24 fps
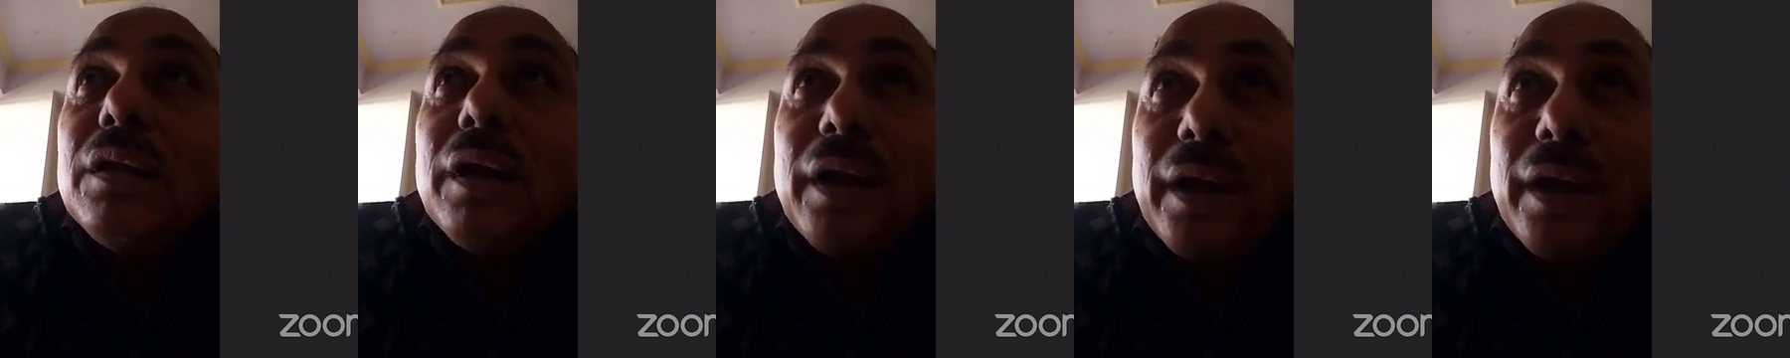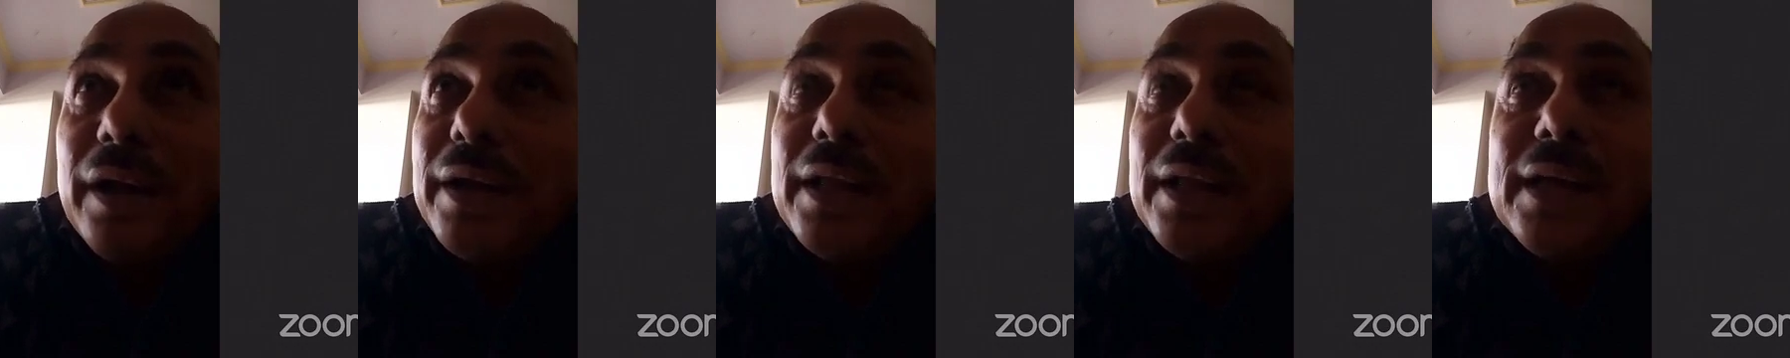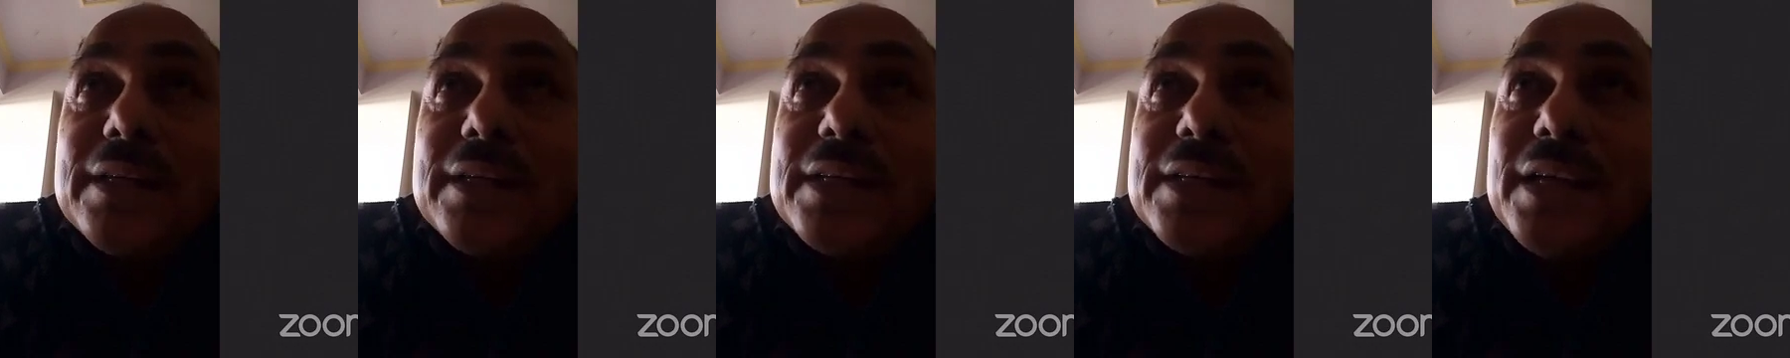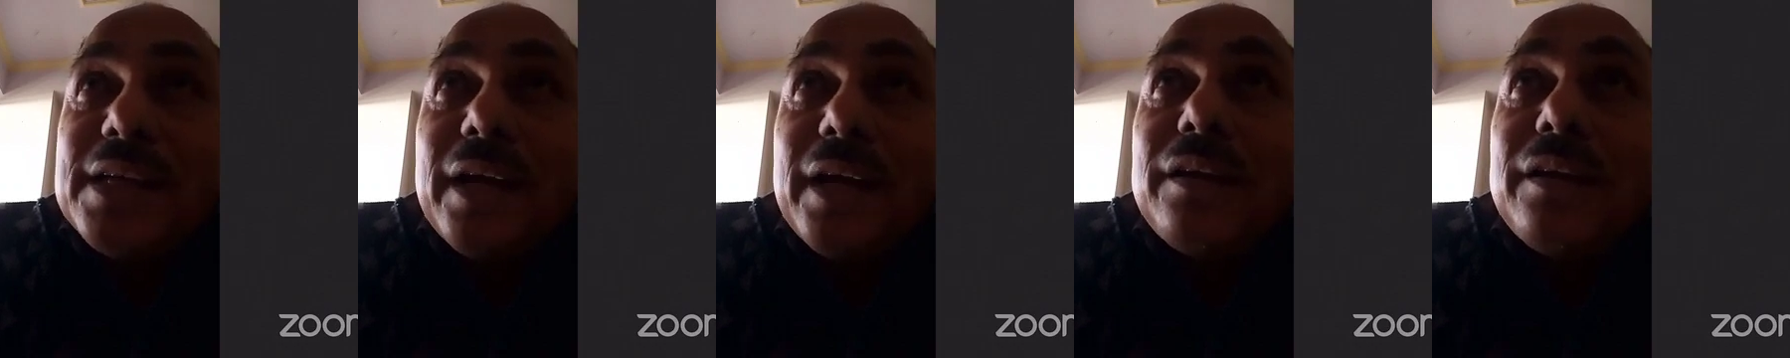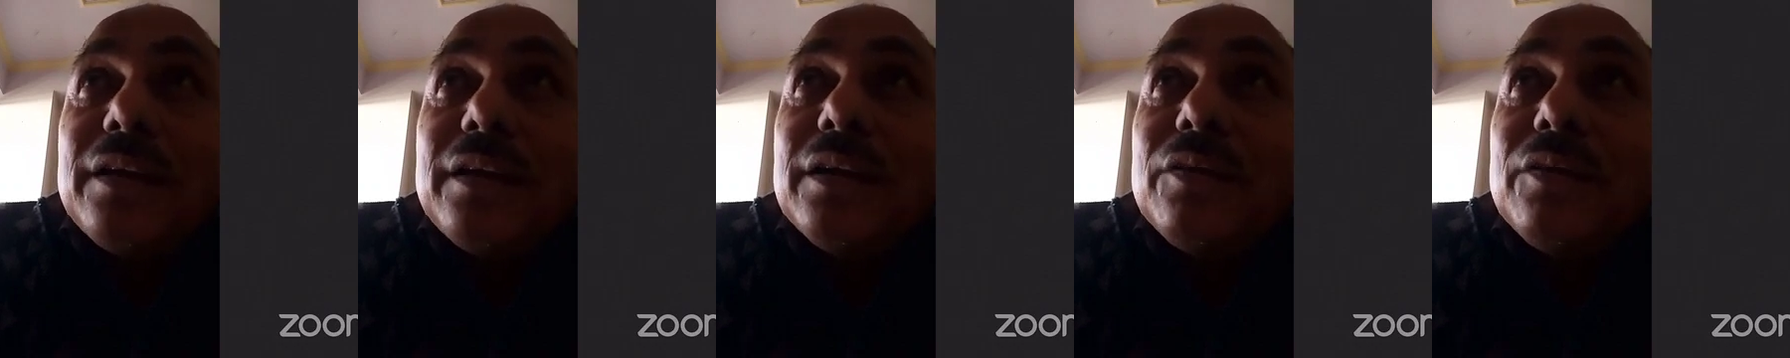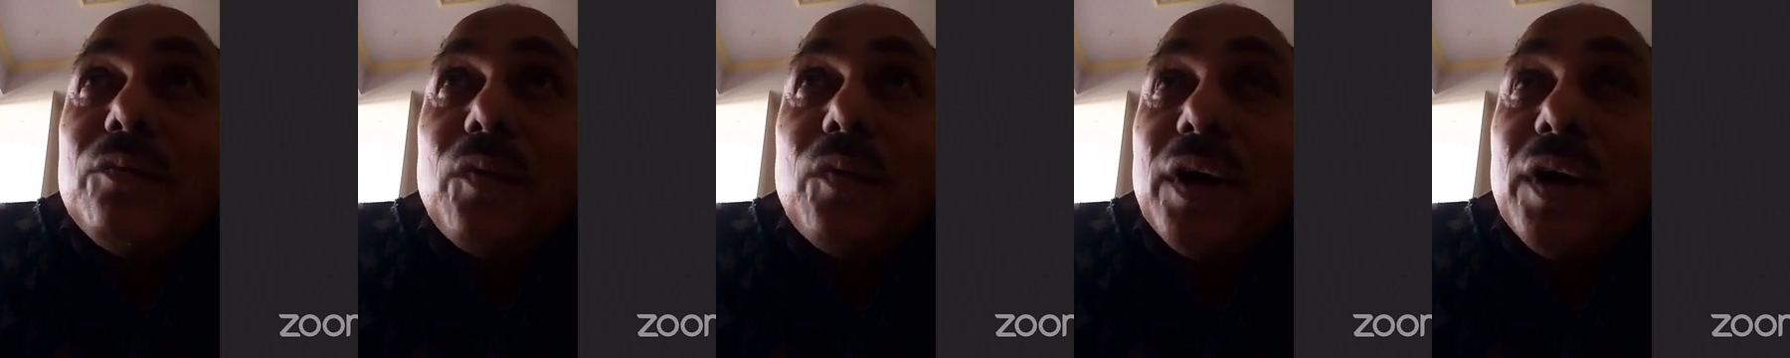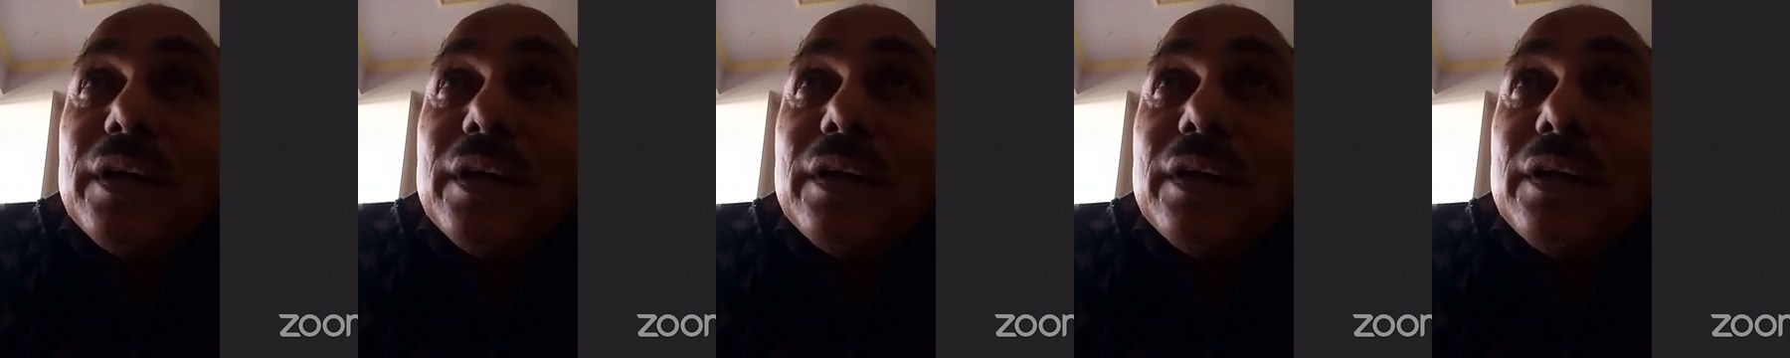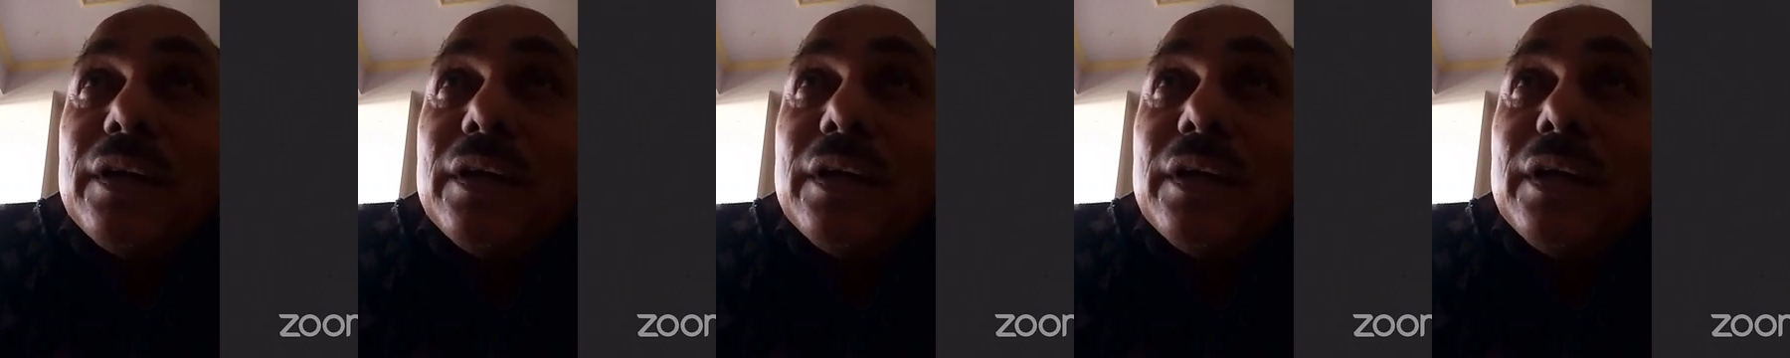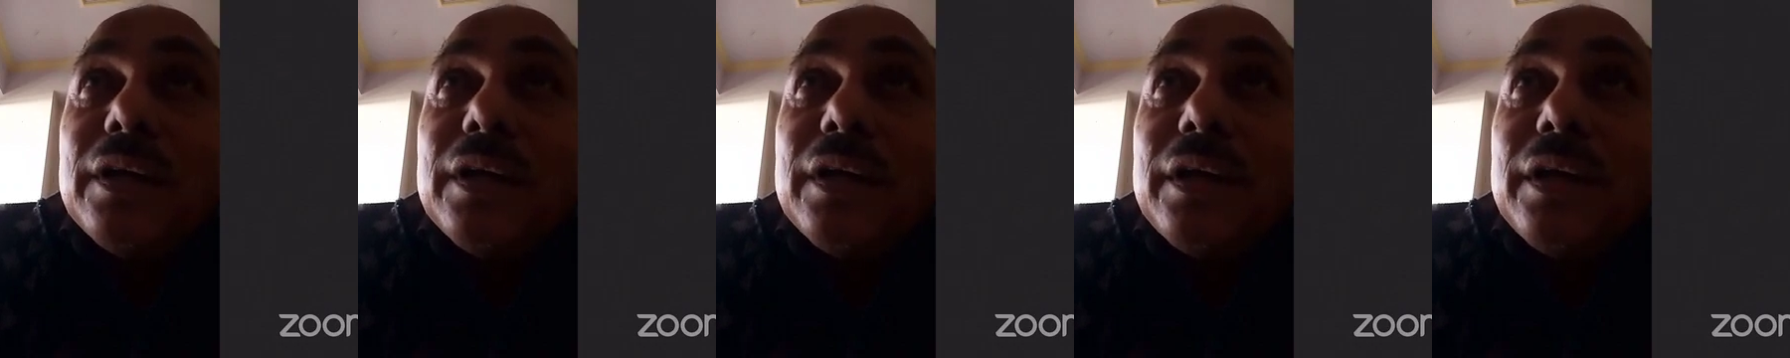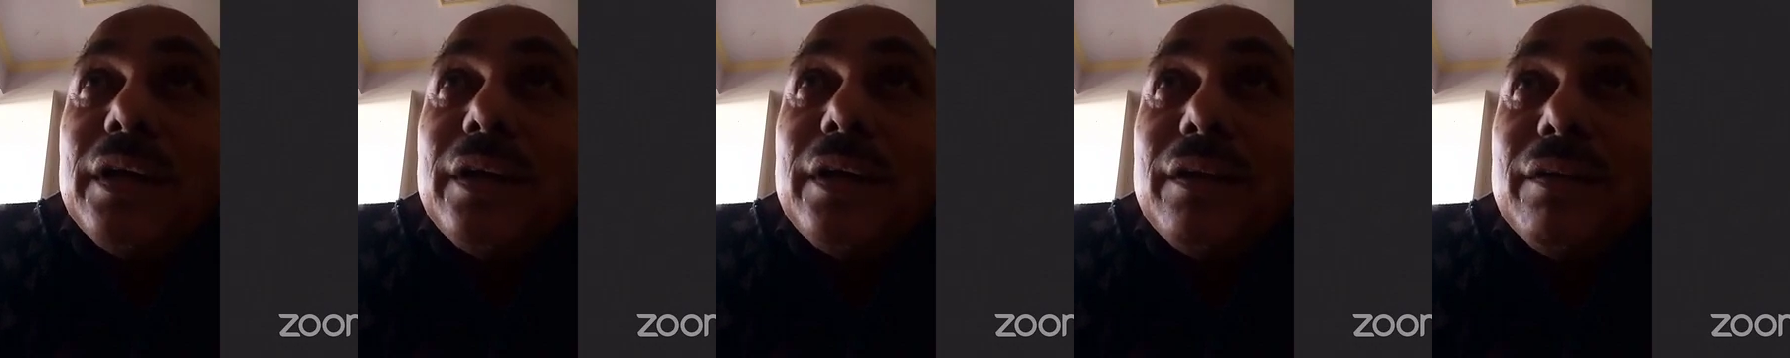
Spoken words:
And as I said, one